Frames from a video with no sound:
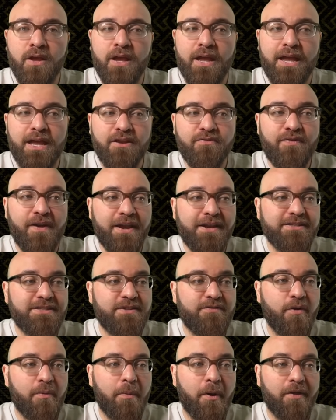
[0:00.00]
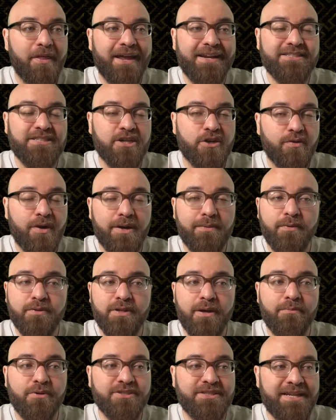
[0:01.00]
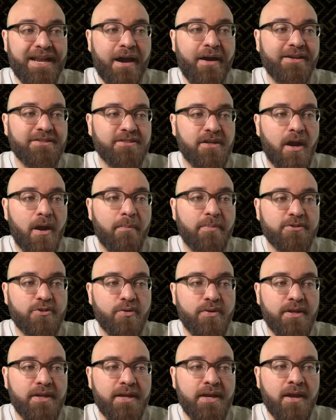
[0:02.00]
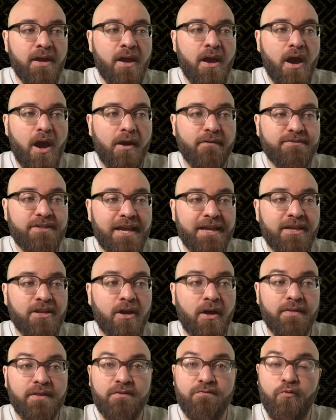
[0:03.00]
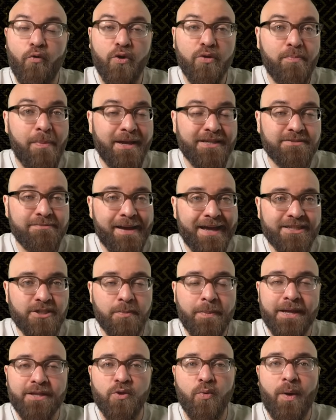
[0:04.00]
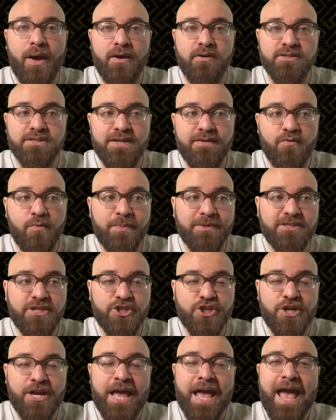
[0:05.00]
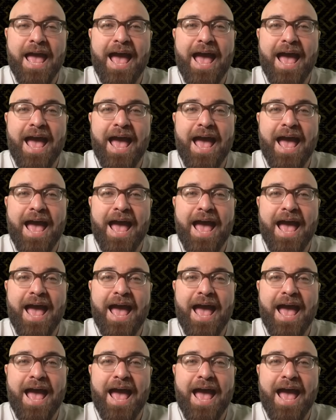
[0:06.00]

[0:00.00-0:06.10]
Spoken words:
in fantasy football. That is incredible numbers, and now has an opportunity of taking on the 4th best matchup at the wide receiver position